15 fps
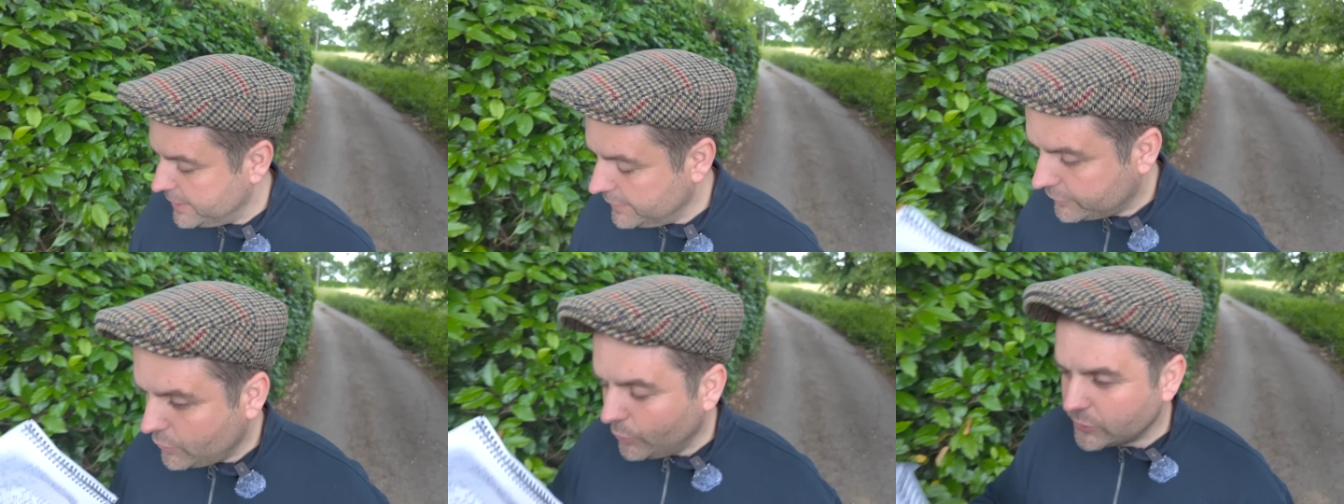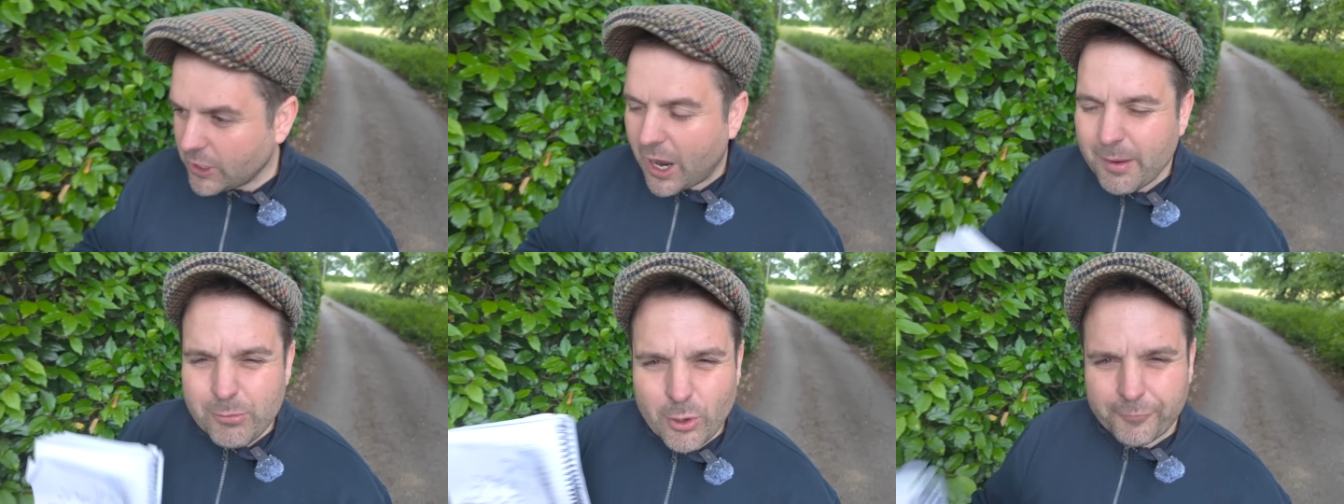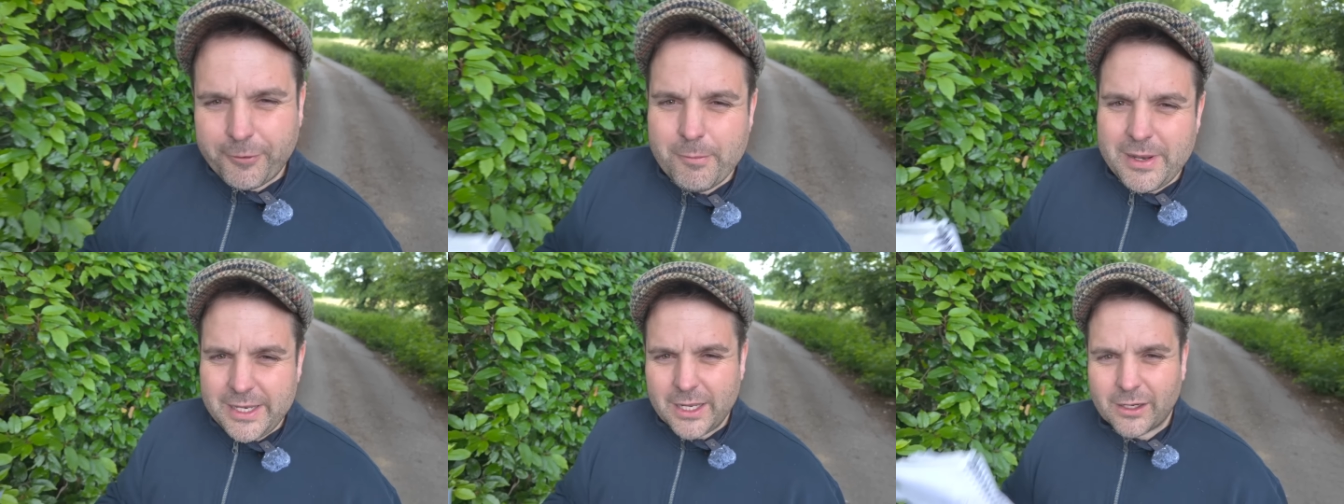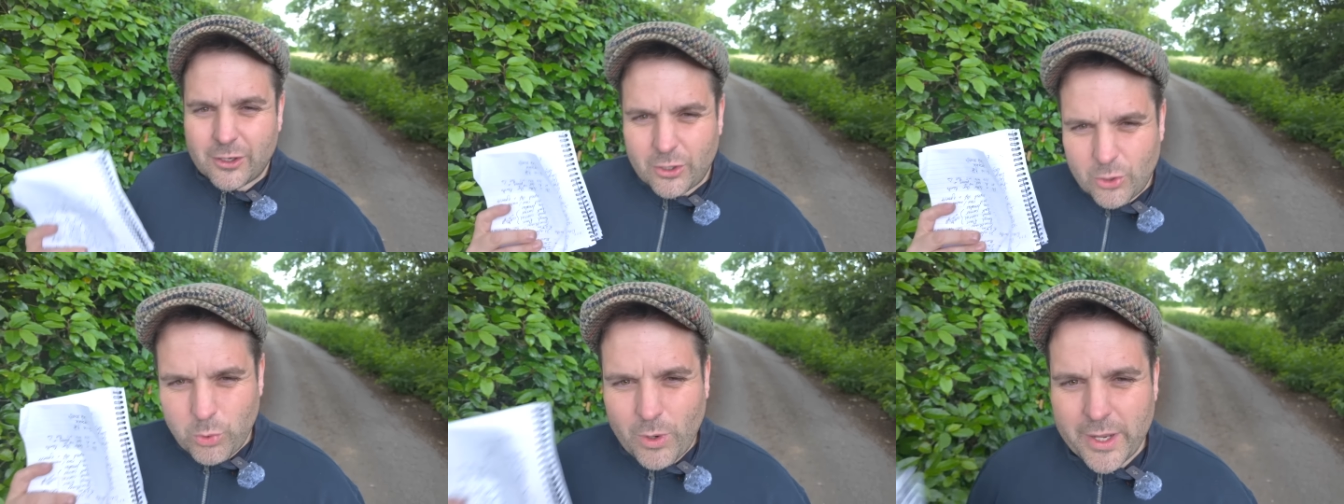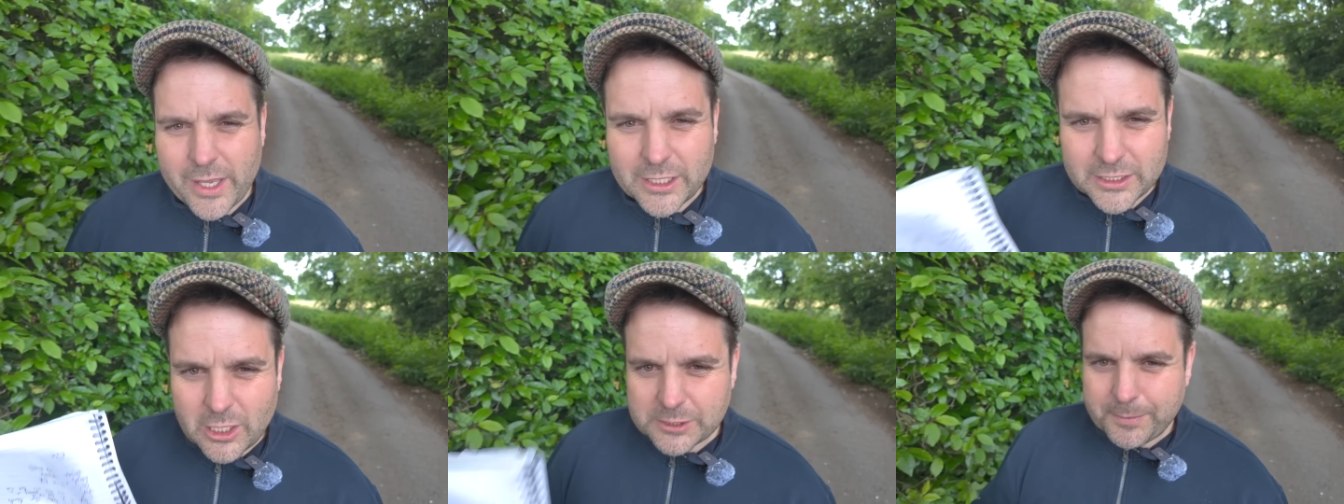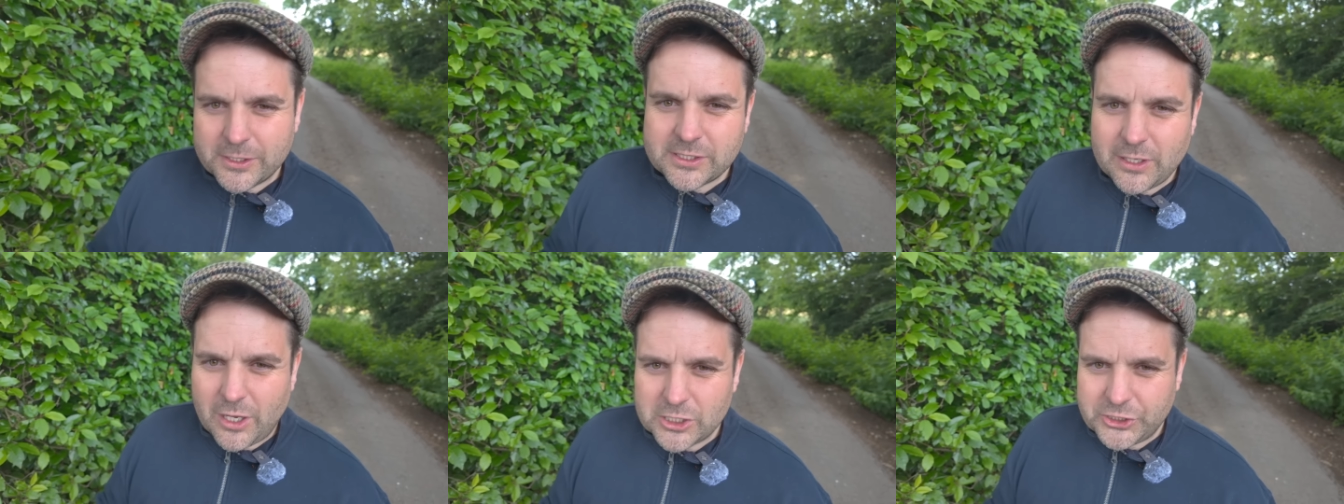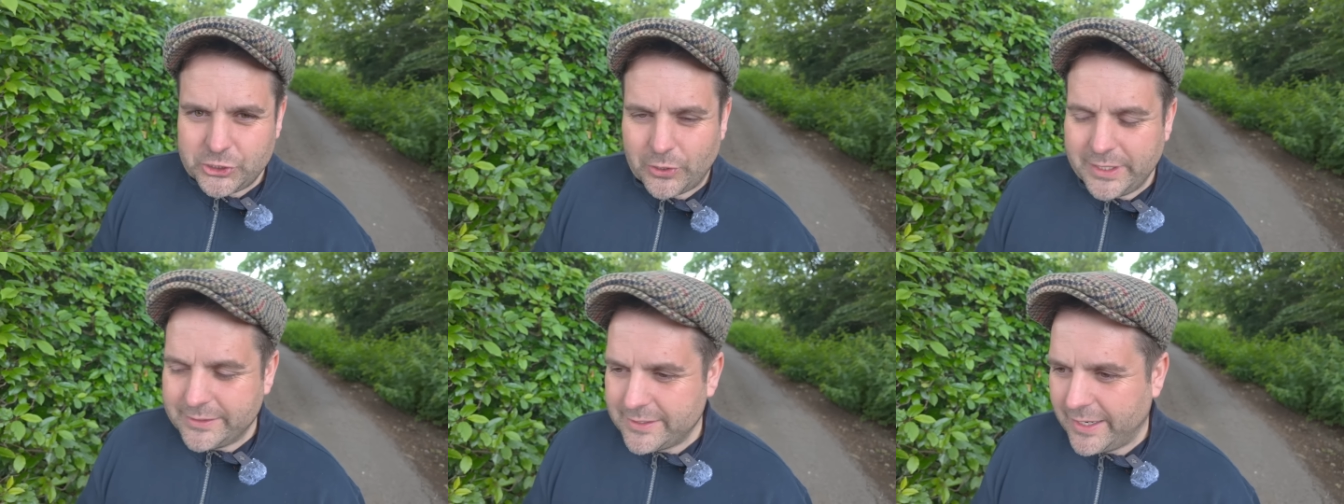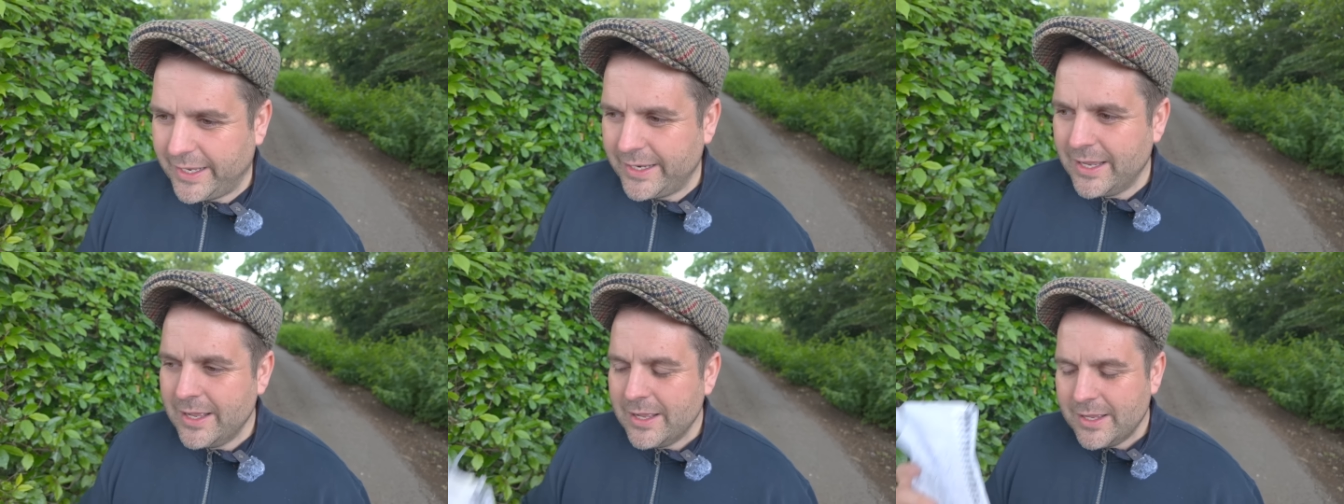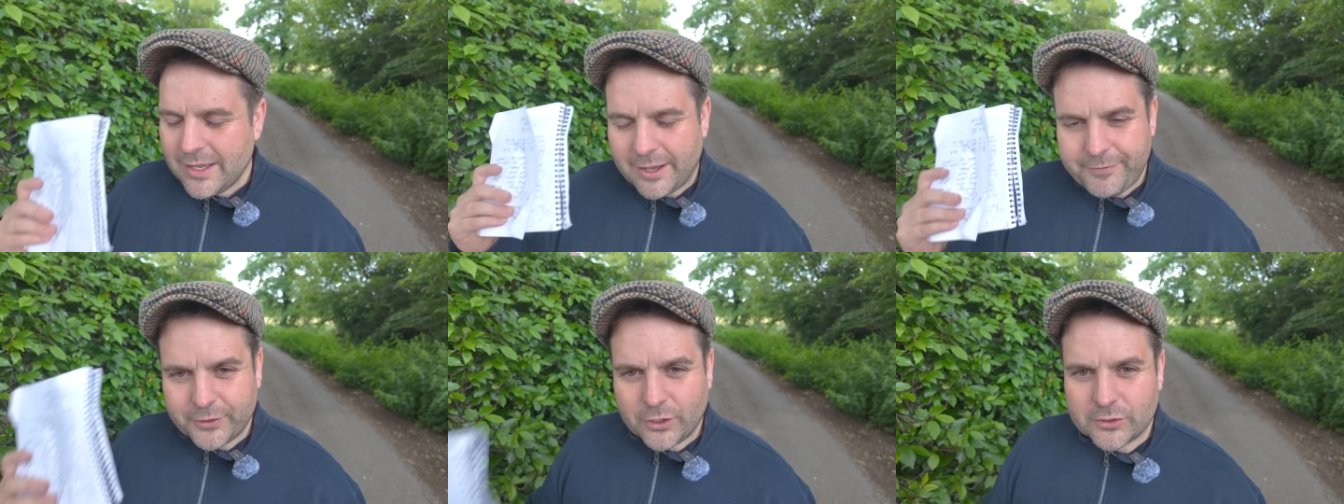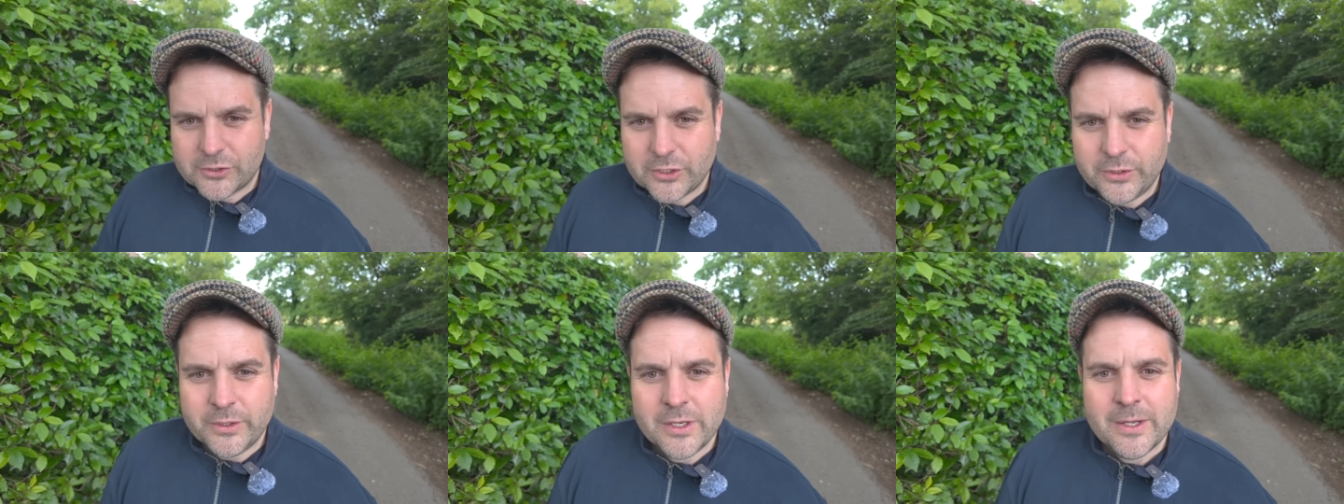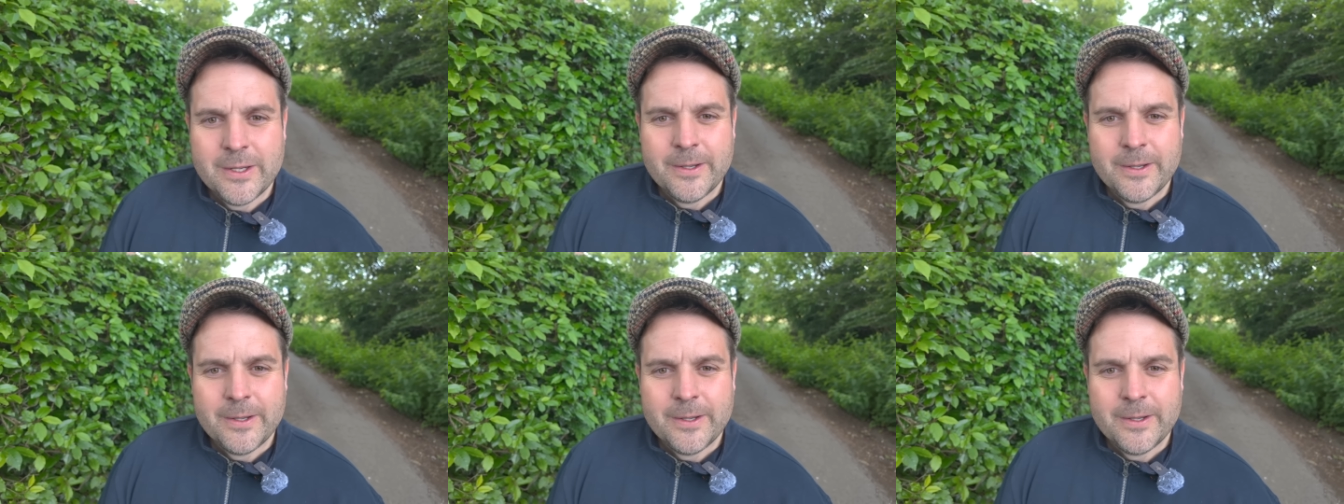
And of course, I'm not familiar quite, I, I was supposed to ask Johnny today, I forgot to,